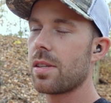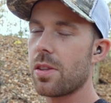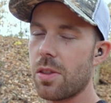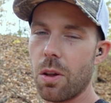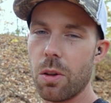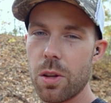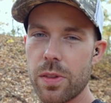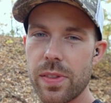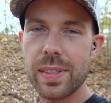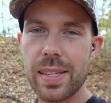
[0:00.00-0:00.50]
So the
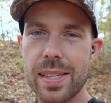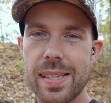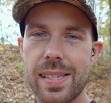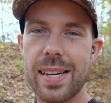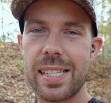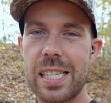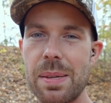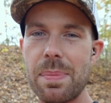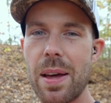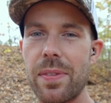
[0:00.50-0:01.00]
only thing that
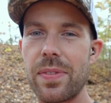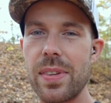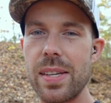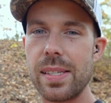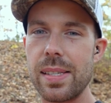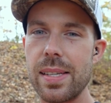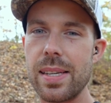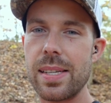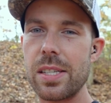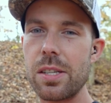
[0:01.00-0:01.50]
sucks about
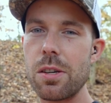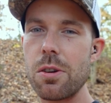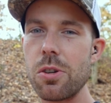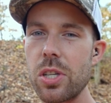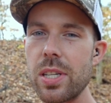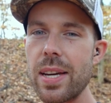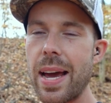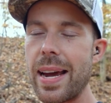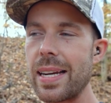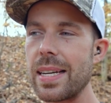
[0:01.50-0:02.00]
this is
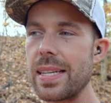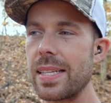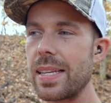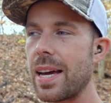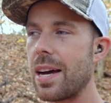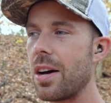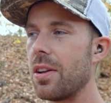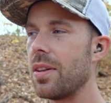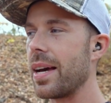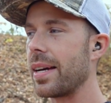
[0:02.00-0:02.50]
usually I can
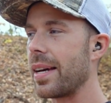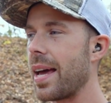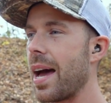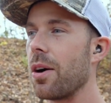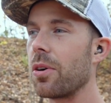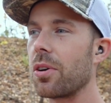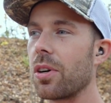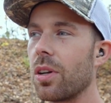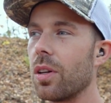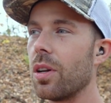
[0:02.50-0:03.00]
tell like
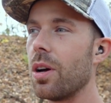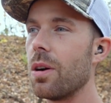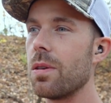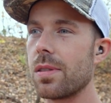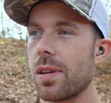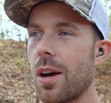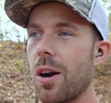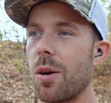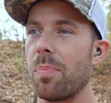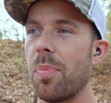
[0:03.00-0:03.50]
how
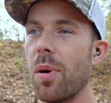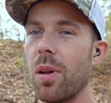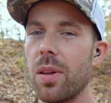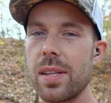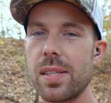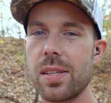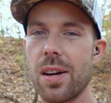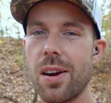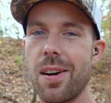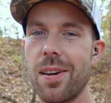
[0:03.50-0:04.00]
close our
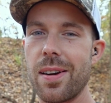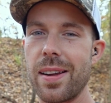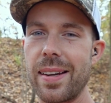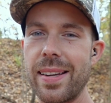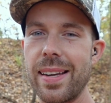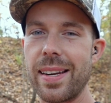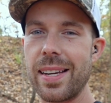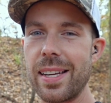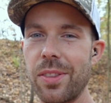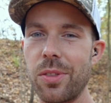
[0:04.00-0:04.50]
bullets are to
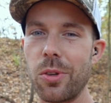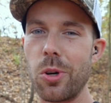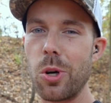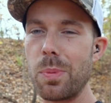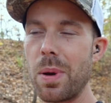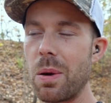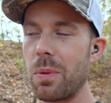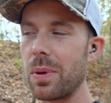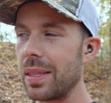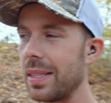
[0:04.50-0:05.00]
getting
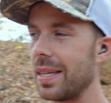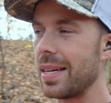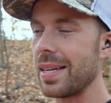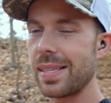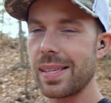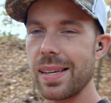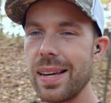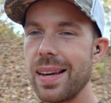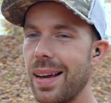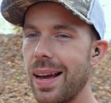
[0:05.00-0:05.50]
through, but with
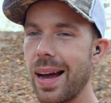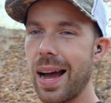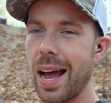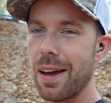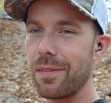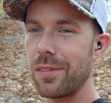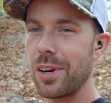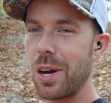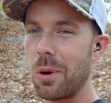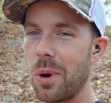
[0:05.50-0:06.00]
this, I
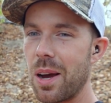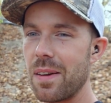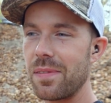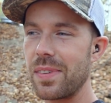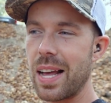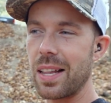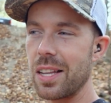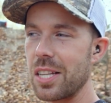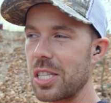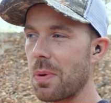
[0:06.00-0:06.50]
have no way of
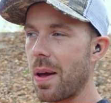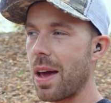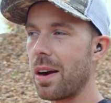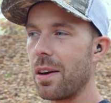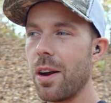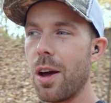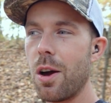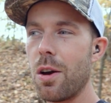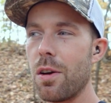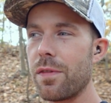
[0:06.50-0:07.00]
telling. So I
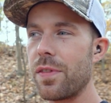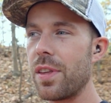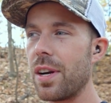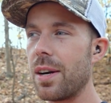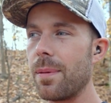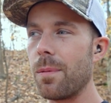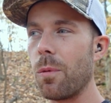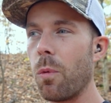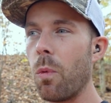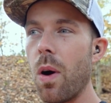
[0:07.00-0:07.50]
don't know if
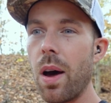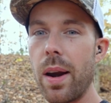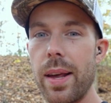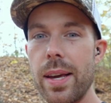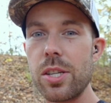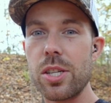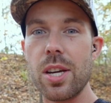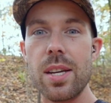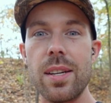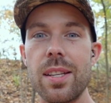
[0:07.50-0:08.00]
they're one
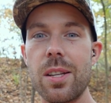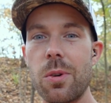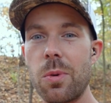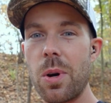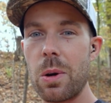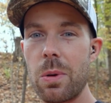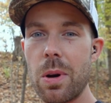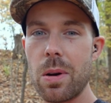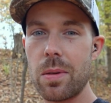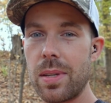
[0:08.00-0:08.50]
inch into the
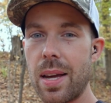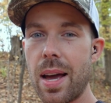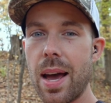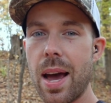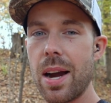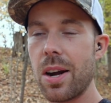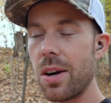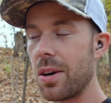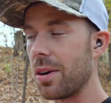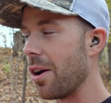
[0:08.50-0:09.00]
railroad
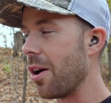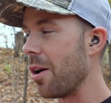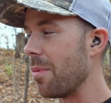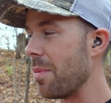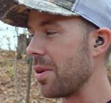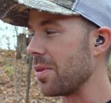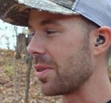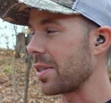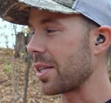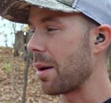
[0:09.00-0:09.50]
tie or
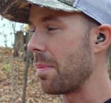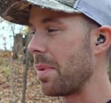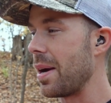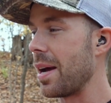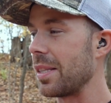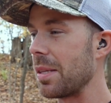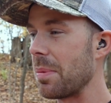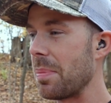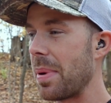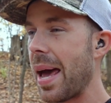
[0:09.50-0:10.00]
almost coming
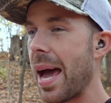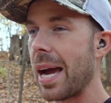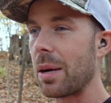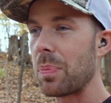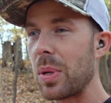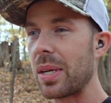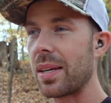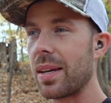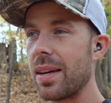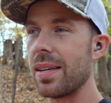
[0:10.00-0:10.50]
out the
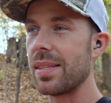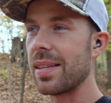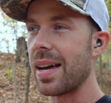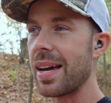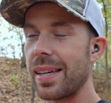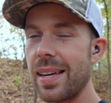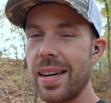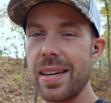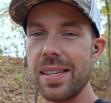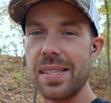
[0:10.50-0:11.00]
back because
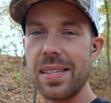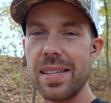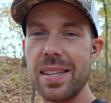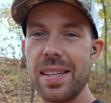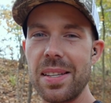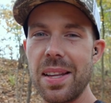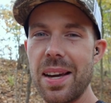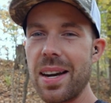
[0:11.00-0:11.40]
I can't see in